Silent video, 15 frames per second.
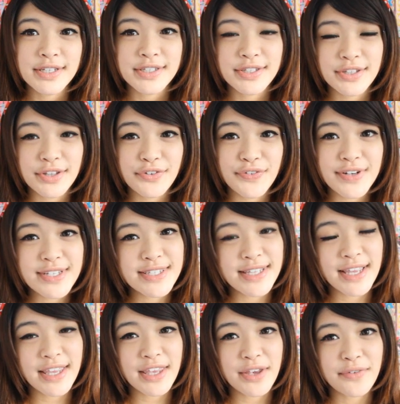So the first
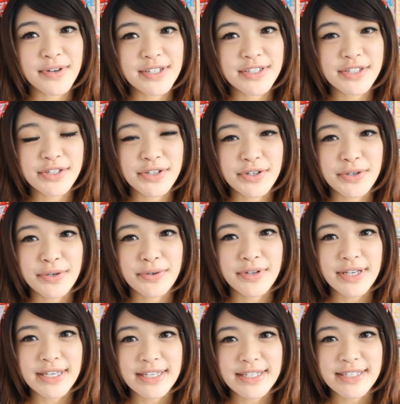thing you want to do
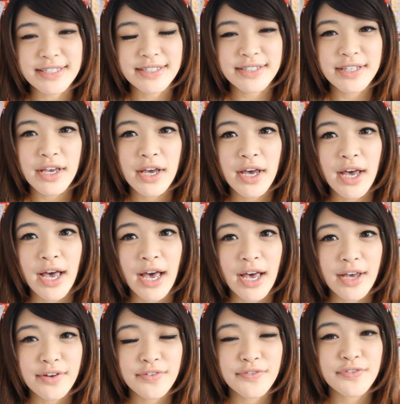is
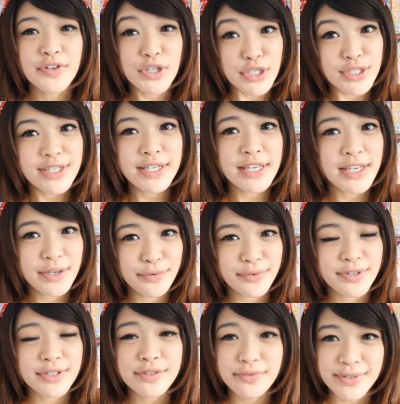have good
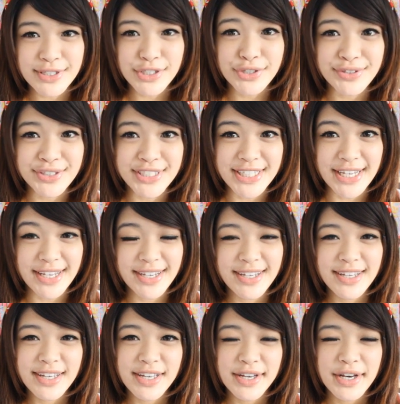keywords when searching.
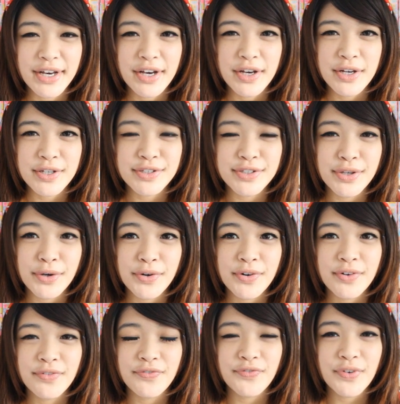
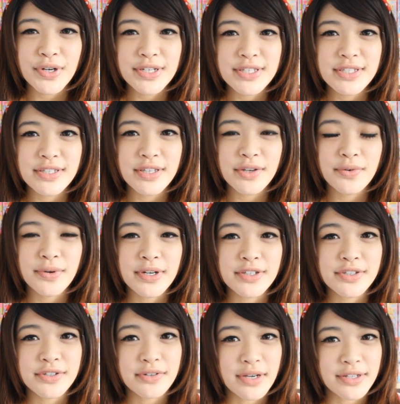So first you
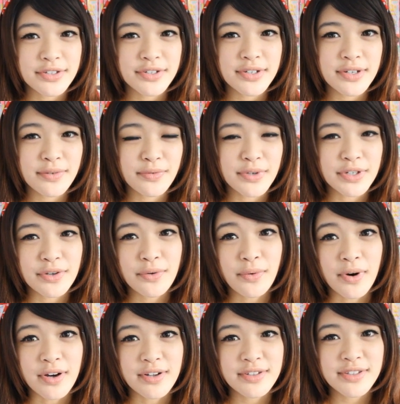want to enter in what you
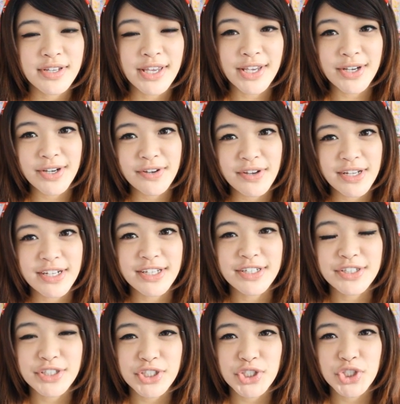want. Here I'm
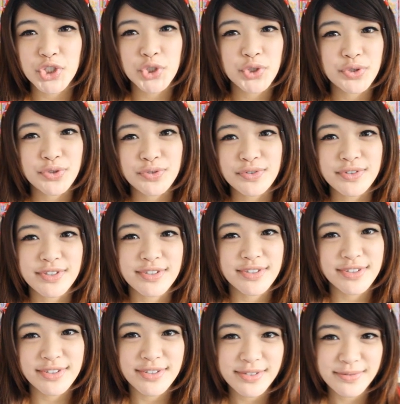gonna
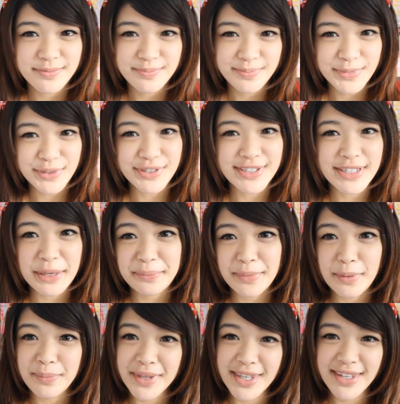choose
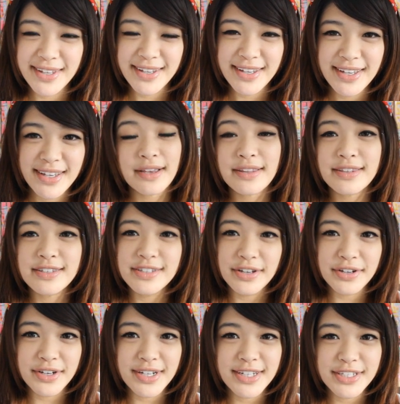usamimi. So
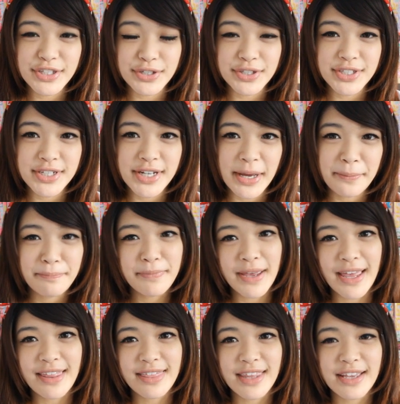you're gonna search it up
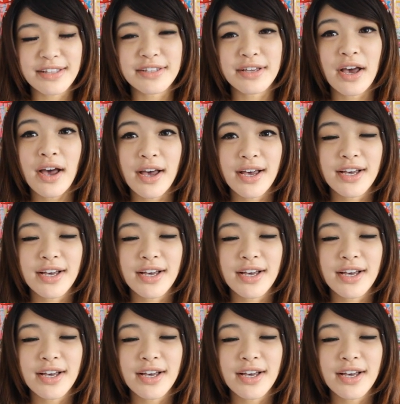and then